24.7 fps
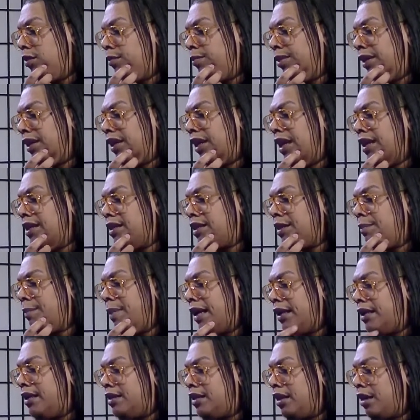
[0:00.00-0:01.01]
But can
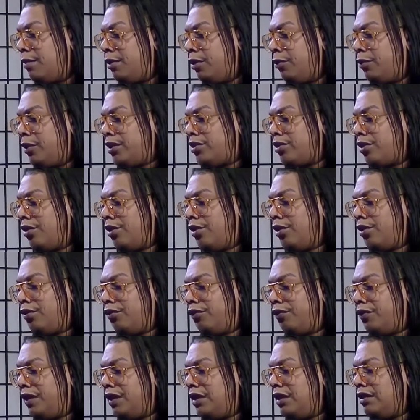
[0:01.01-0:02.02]
somebody tell me what's on her
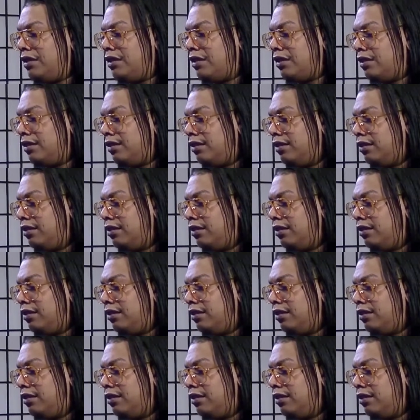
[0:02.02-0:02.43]
feet?